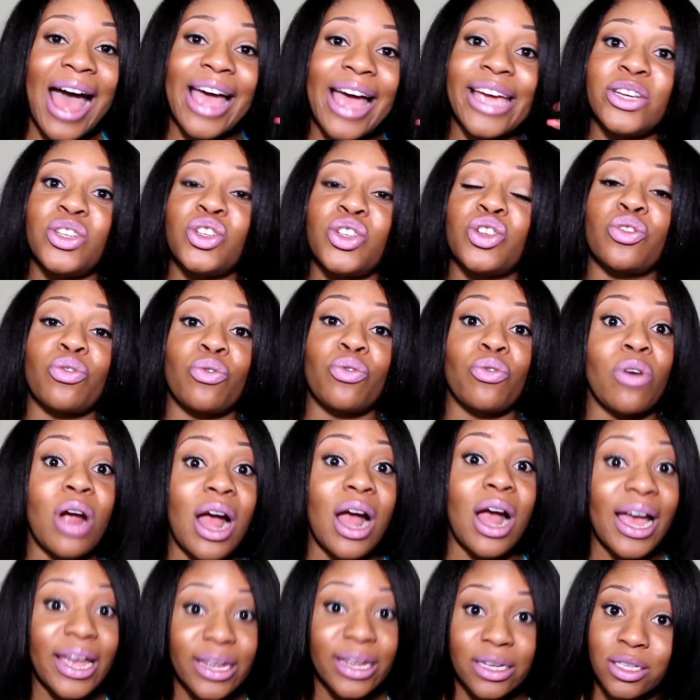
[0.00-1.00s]
I
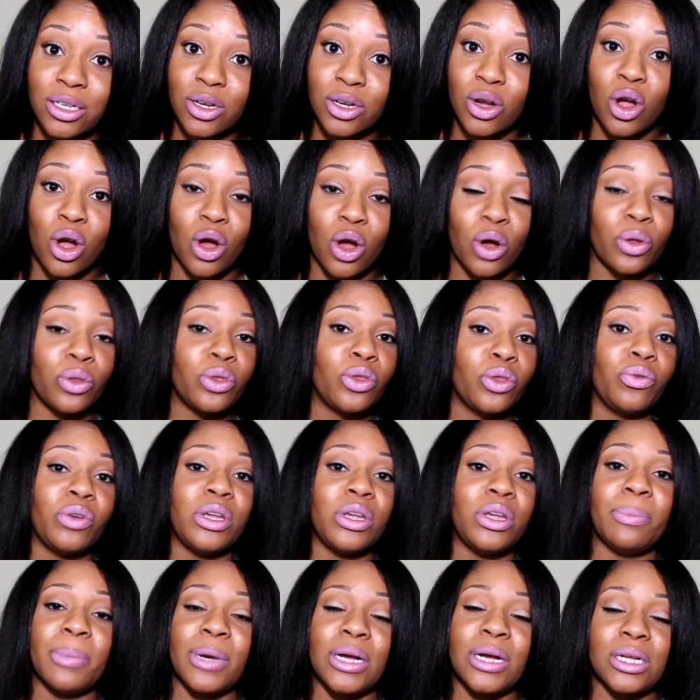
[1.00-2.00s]
tried to go
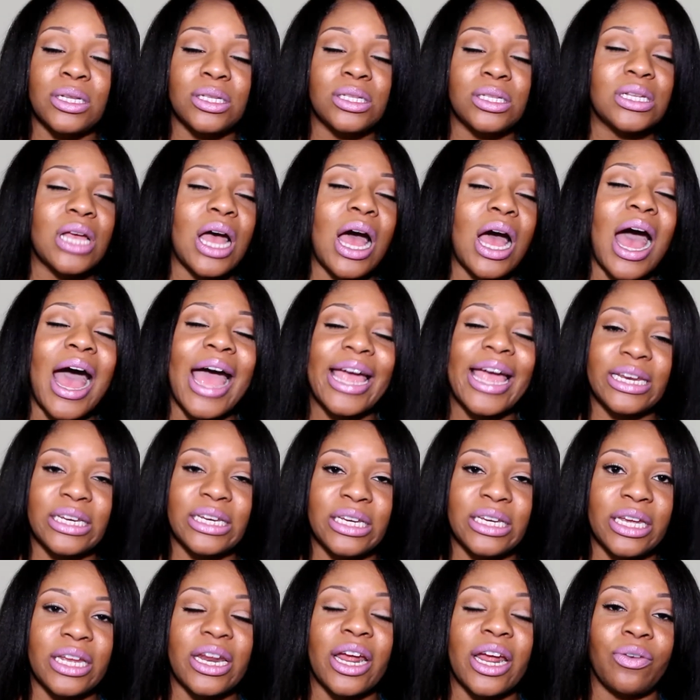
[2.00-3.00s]
3 months. I
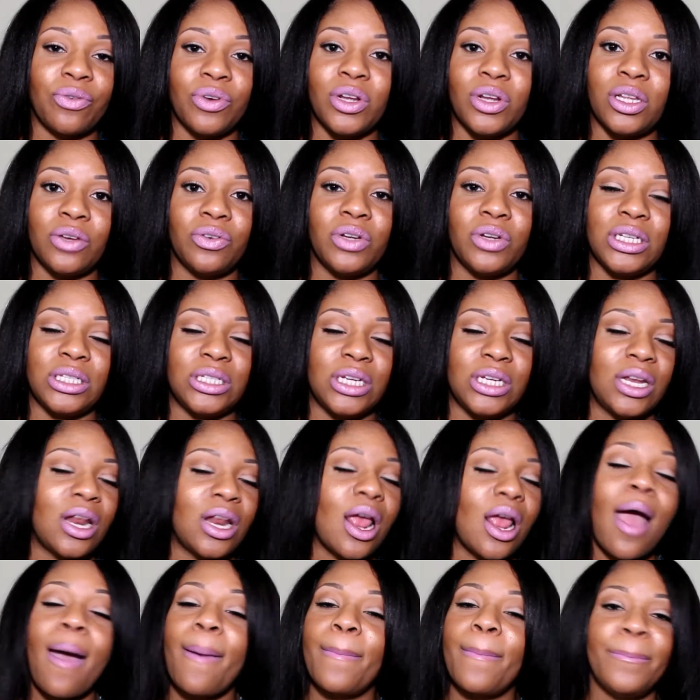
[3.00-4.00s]
did. I really
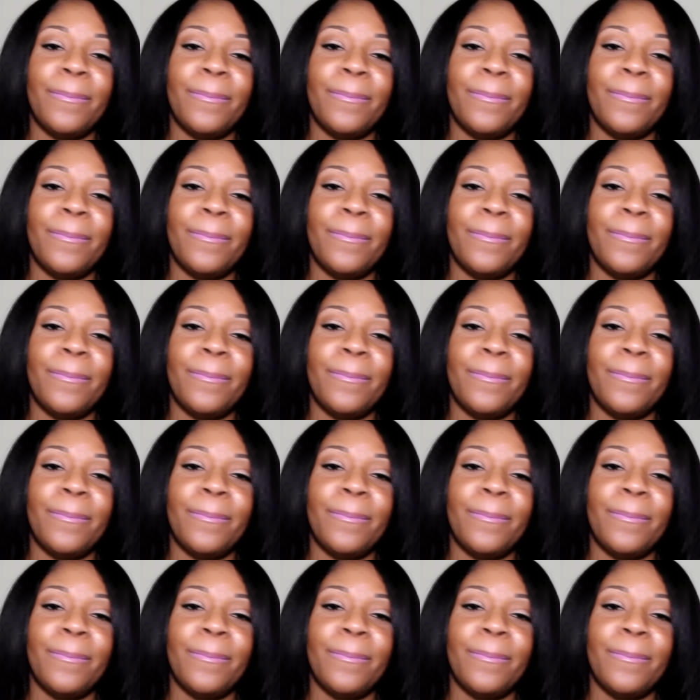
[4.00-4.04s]
did.